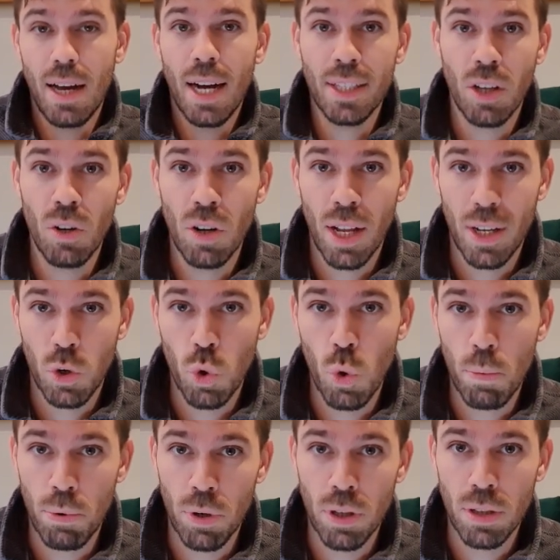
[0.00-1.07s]
I don't like
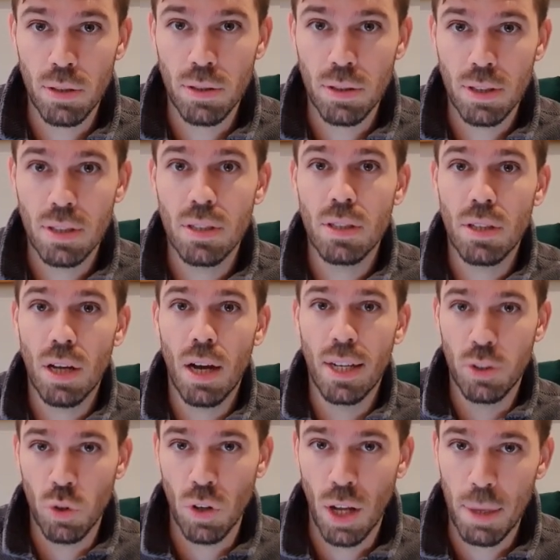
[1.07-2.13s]
corporate, I
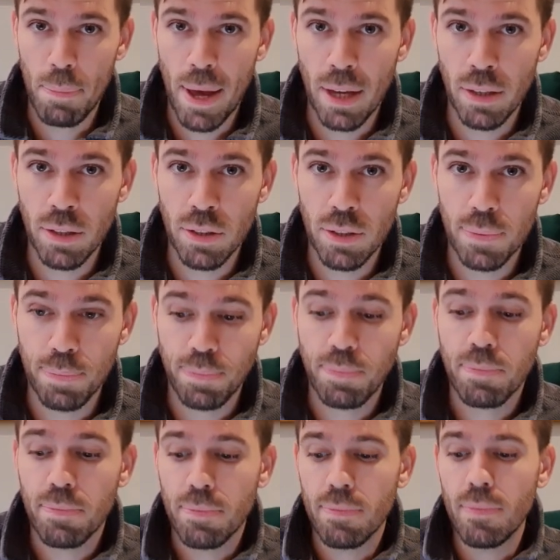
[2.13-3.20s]
do like patterns.
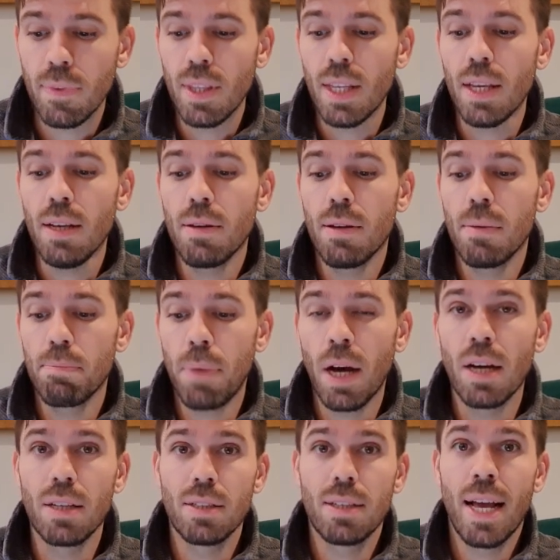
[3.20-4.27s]

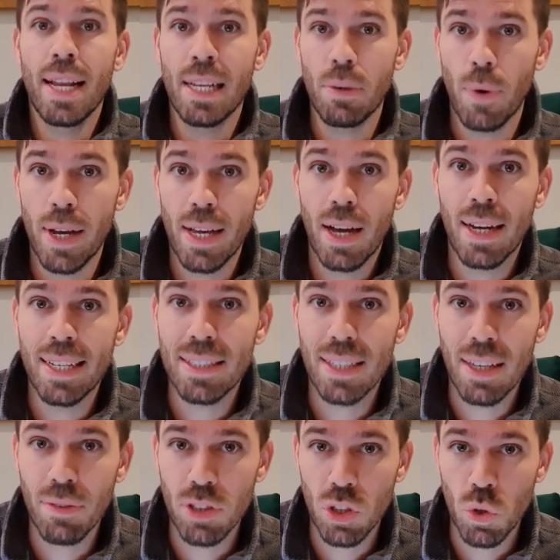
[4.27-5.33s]
But anyway, I need to
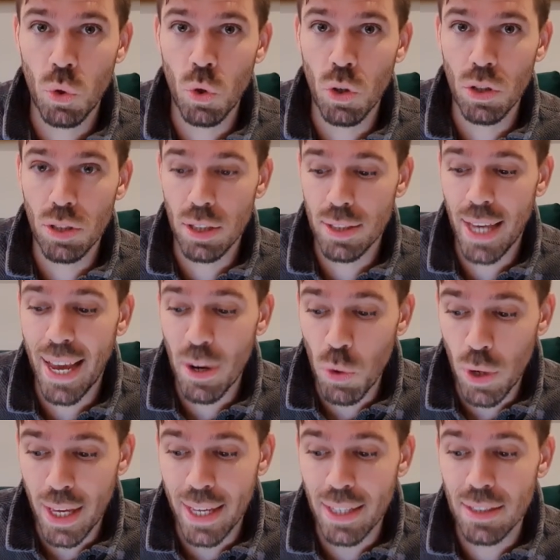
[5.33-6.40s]
give a score to
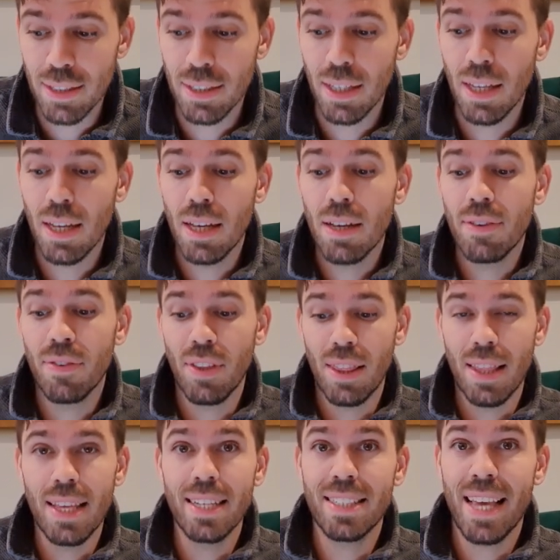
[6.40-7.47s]
Tailkit for
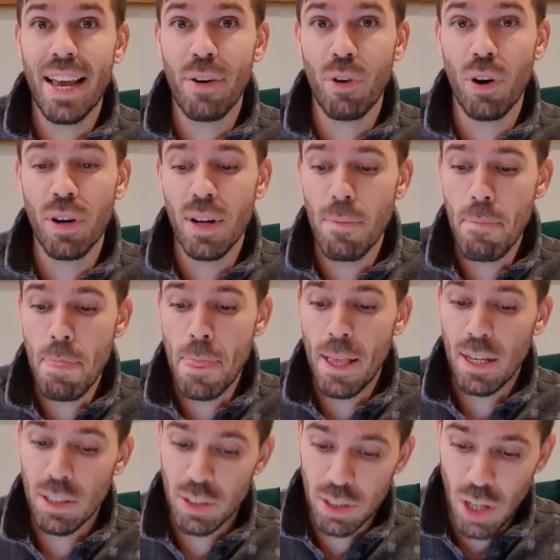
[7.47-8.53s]
this hero.
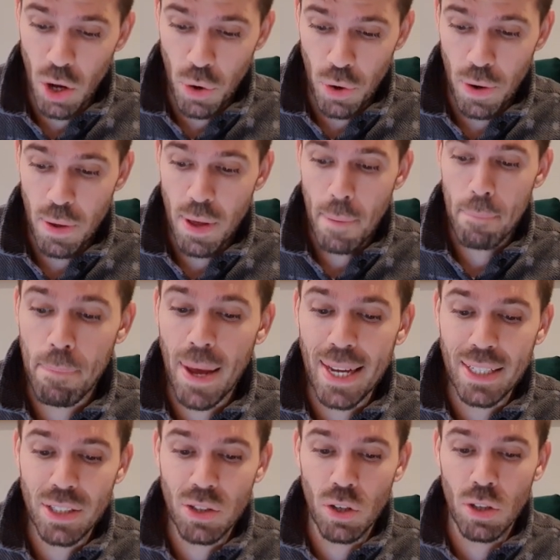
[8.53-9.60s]
So,
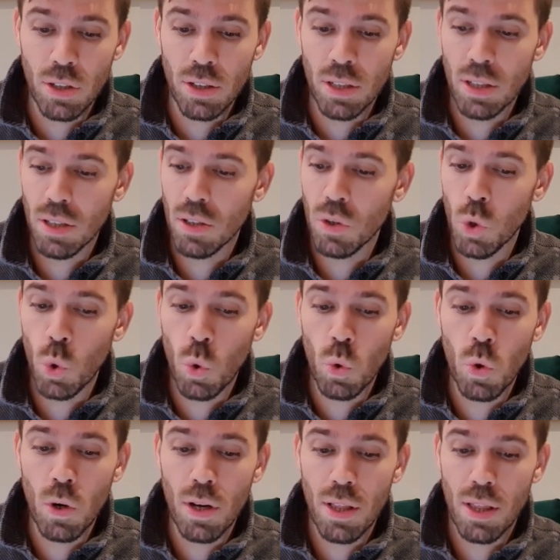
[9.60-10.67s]
based on
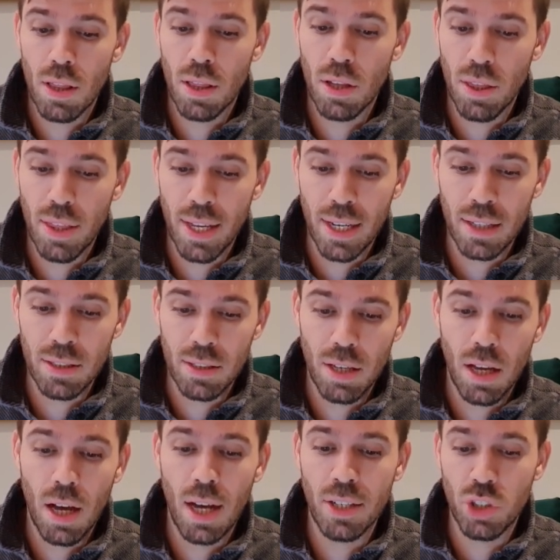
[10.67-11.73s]
all the things
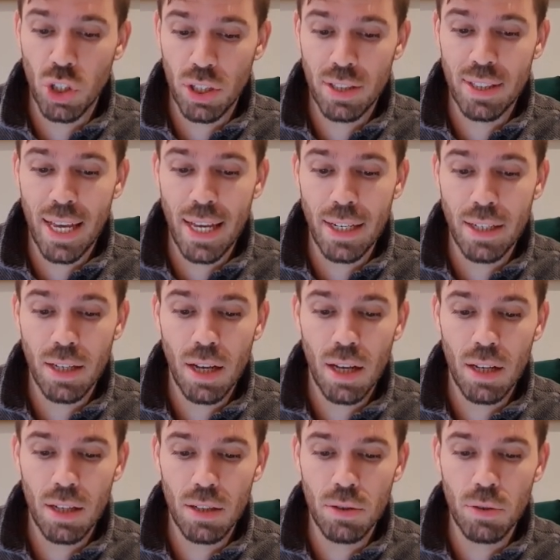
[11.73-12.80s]
I just said.
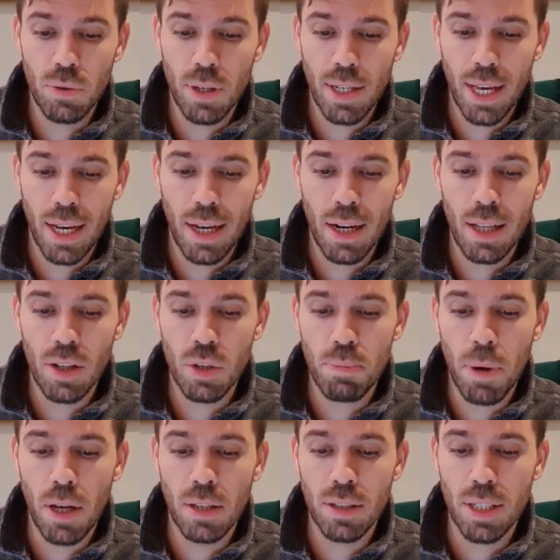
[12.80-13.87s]
Oh, okay, I like those
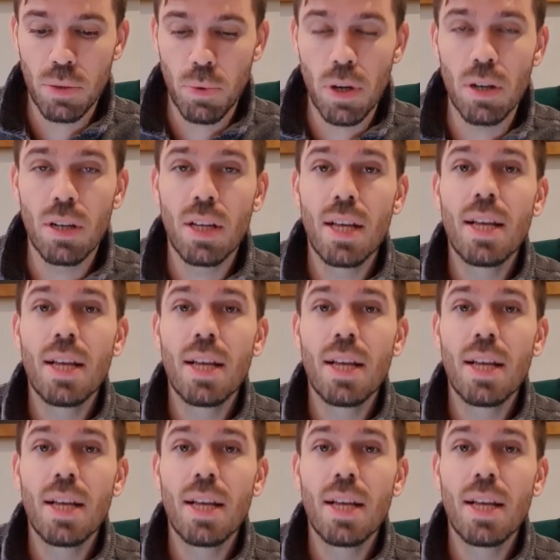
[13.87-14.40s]
buttons as well.